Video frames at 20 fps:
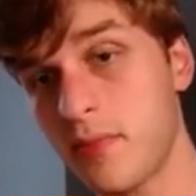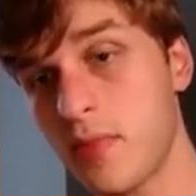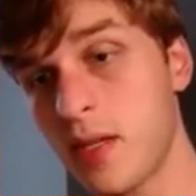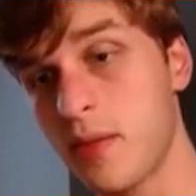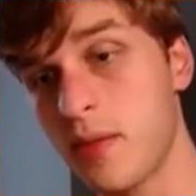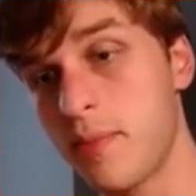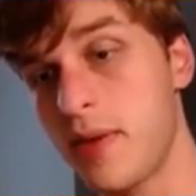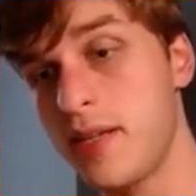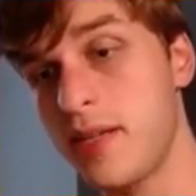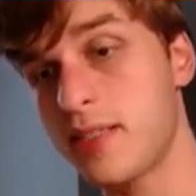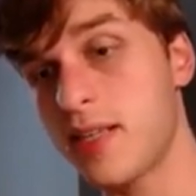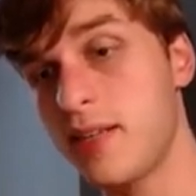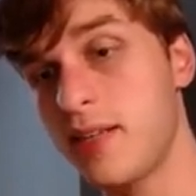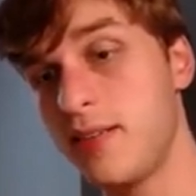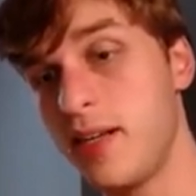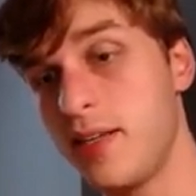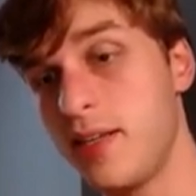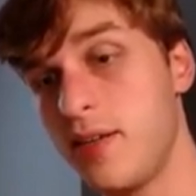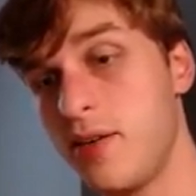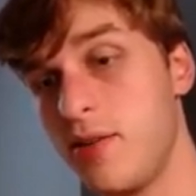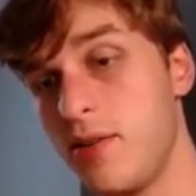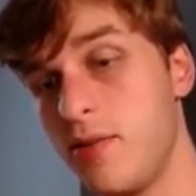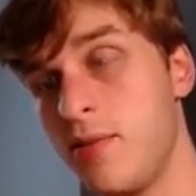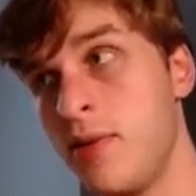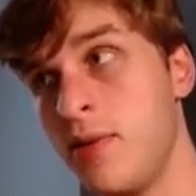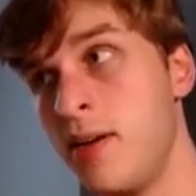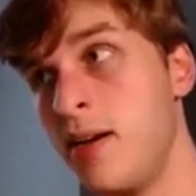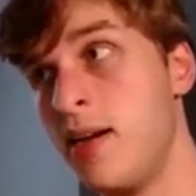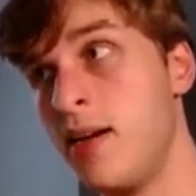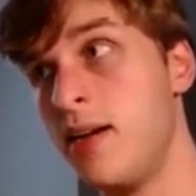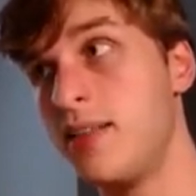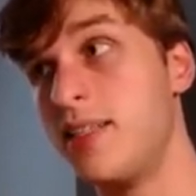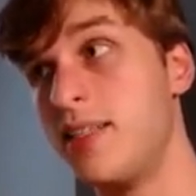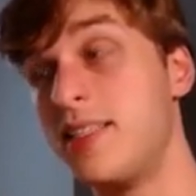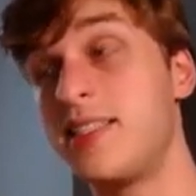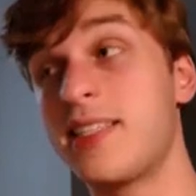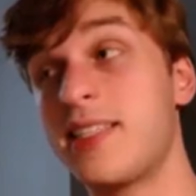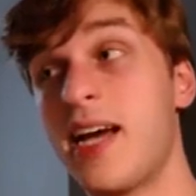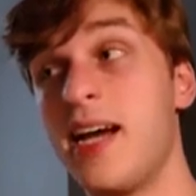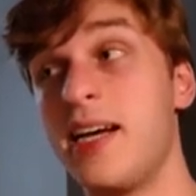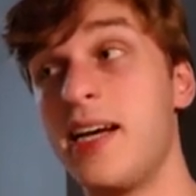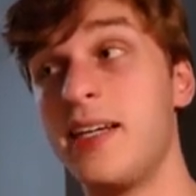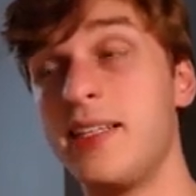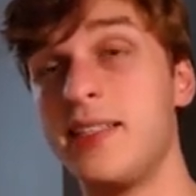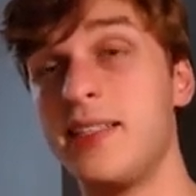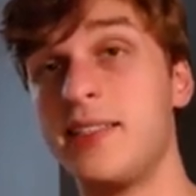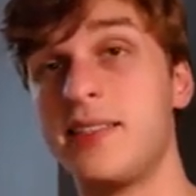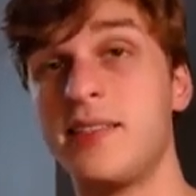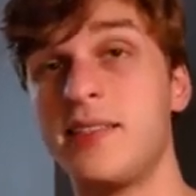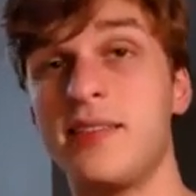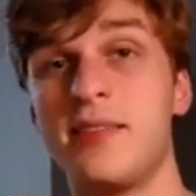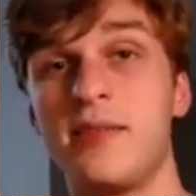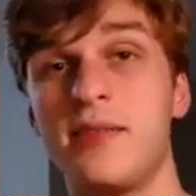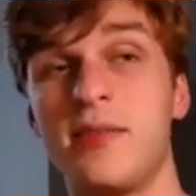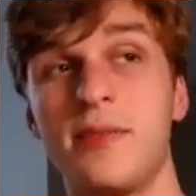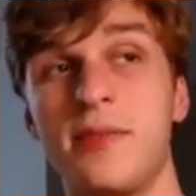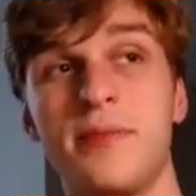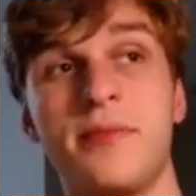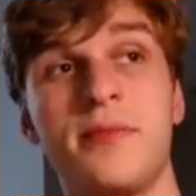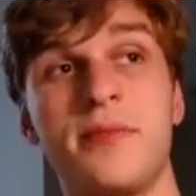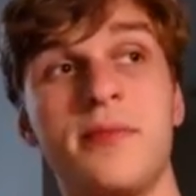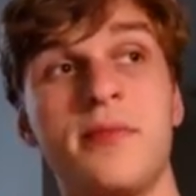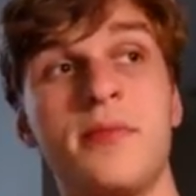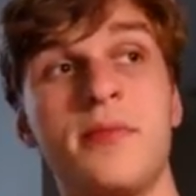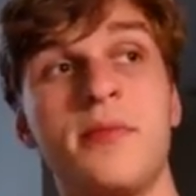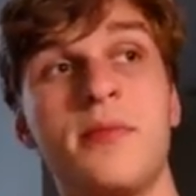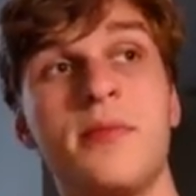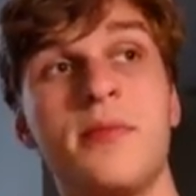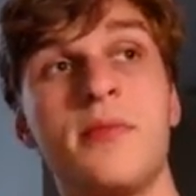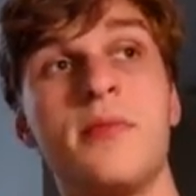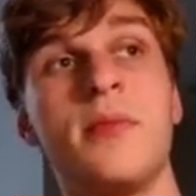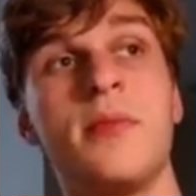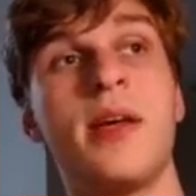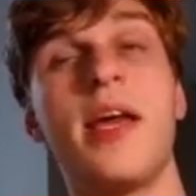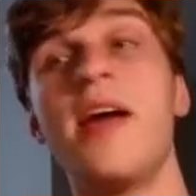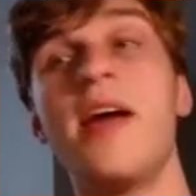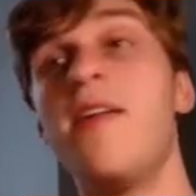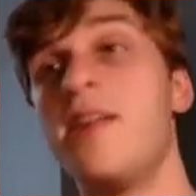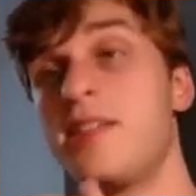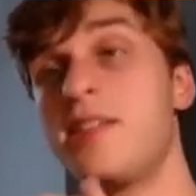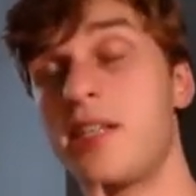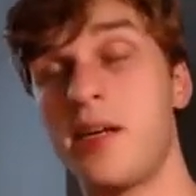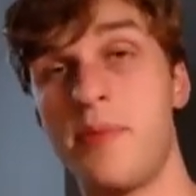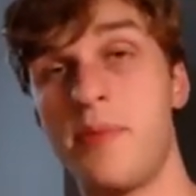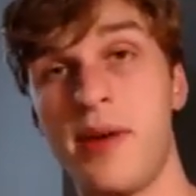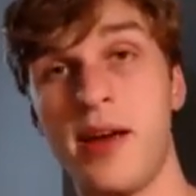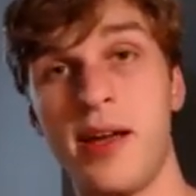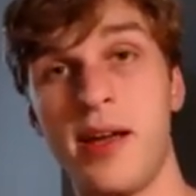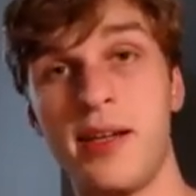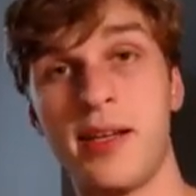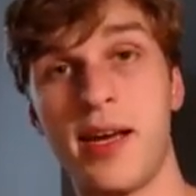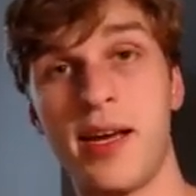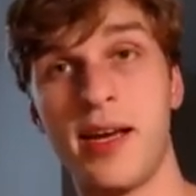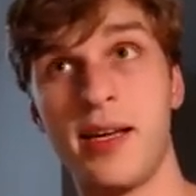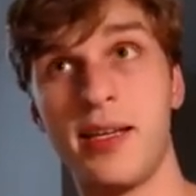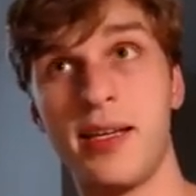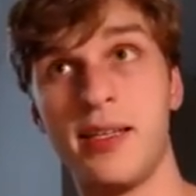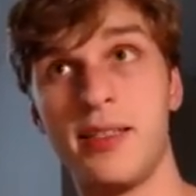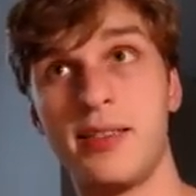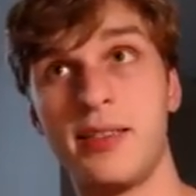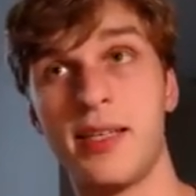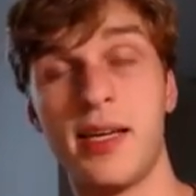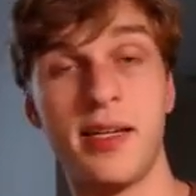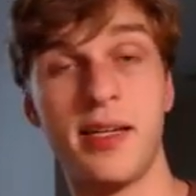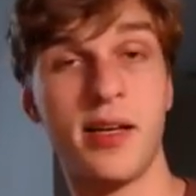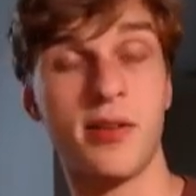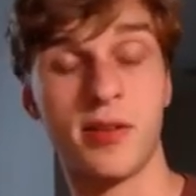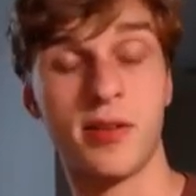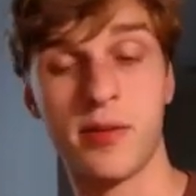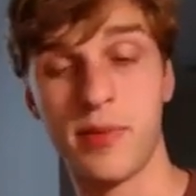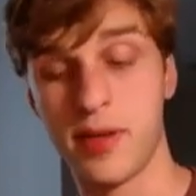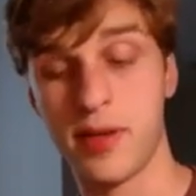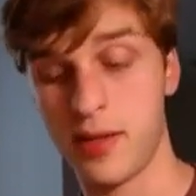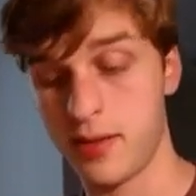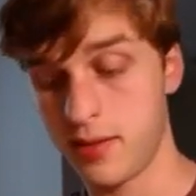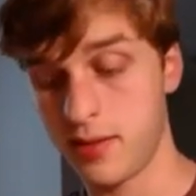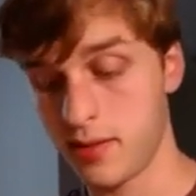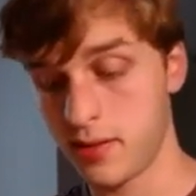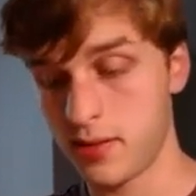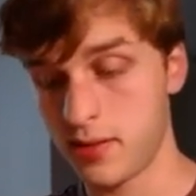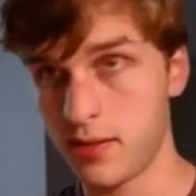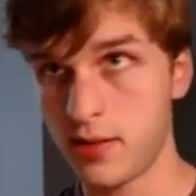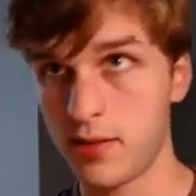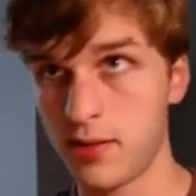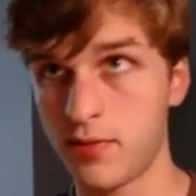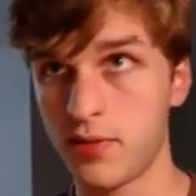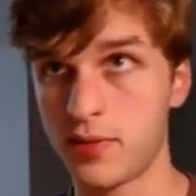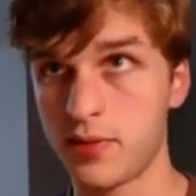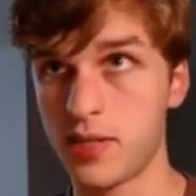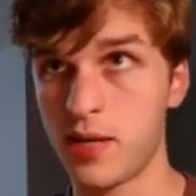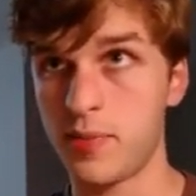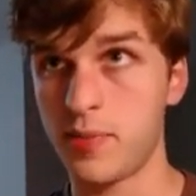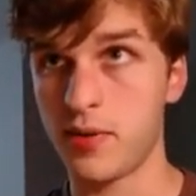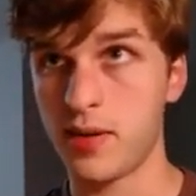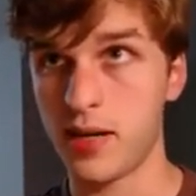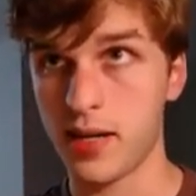basically let you disguise or alias a command as another command. For example, I